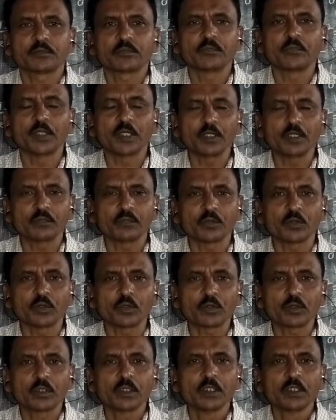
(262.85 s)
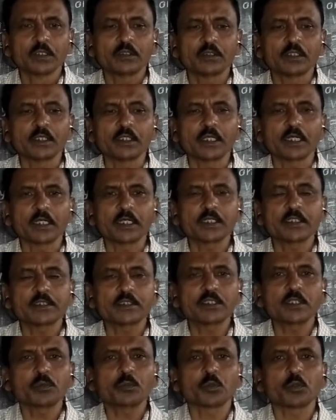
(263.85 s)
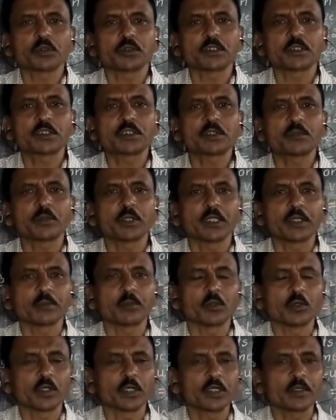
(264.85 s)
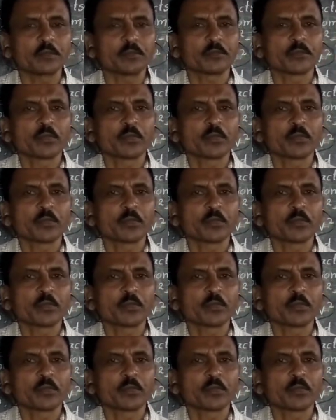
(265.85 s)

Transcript: Therefore, the energy possessed by a body